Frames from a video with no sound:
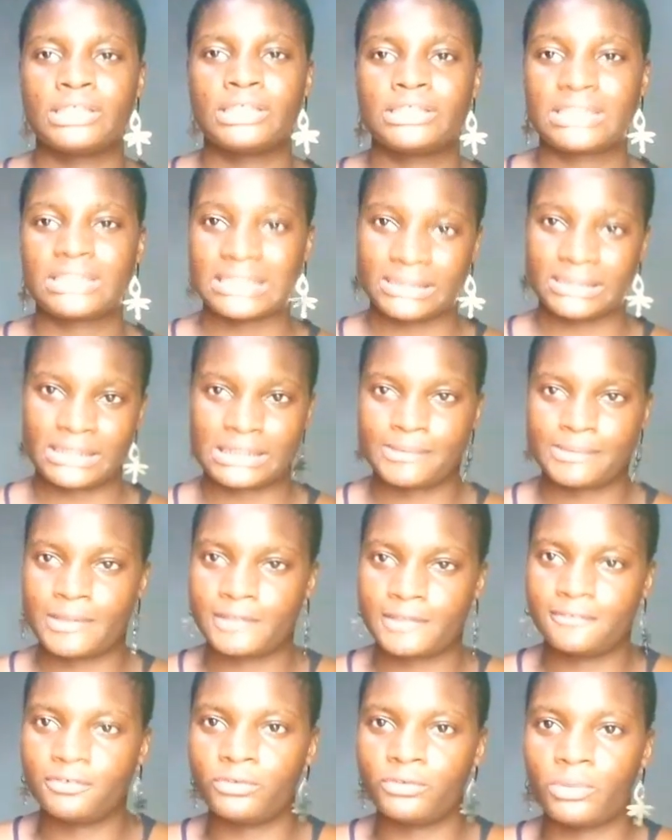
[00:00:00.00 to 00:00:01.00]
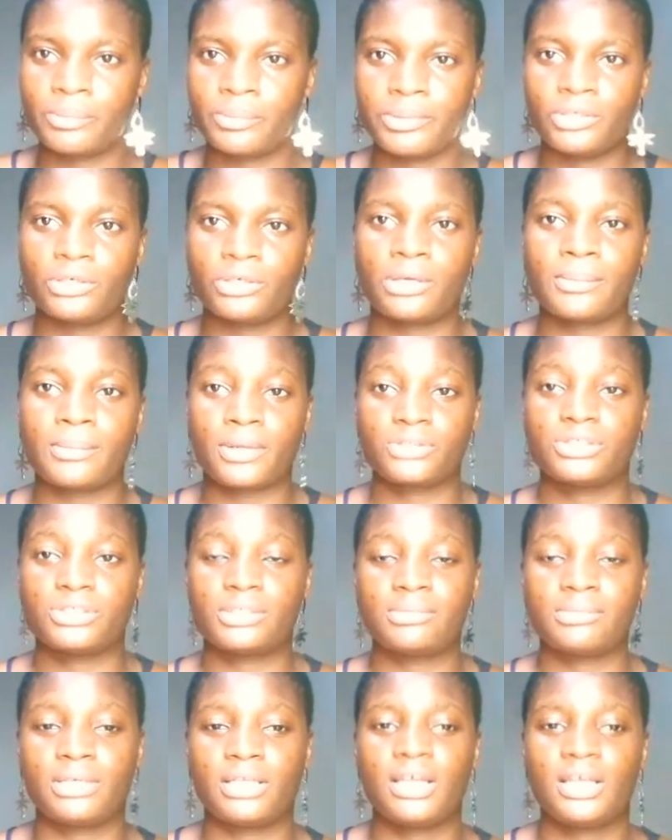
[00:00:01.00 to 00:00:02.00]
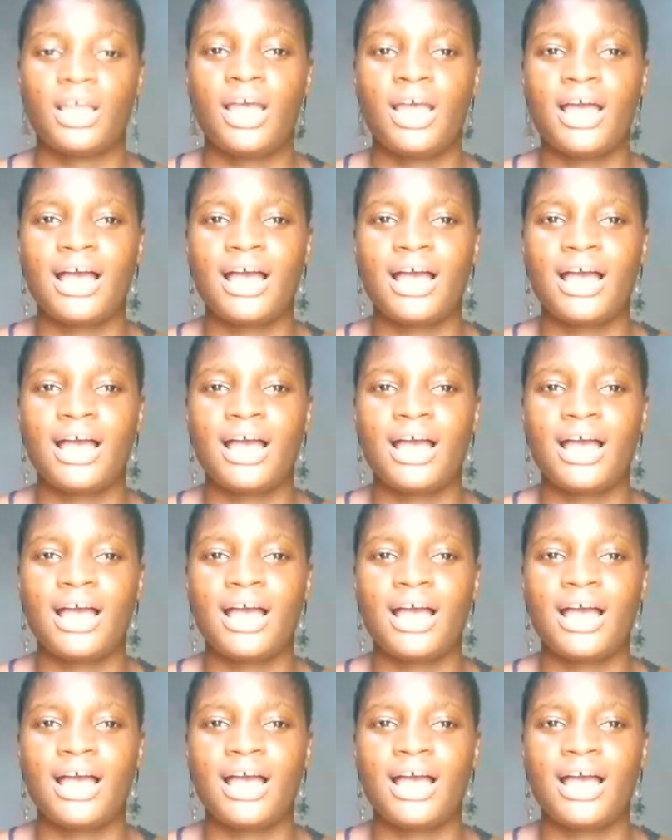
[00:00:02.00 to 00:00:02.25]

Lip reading: disrespectful opinion about somebody.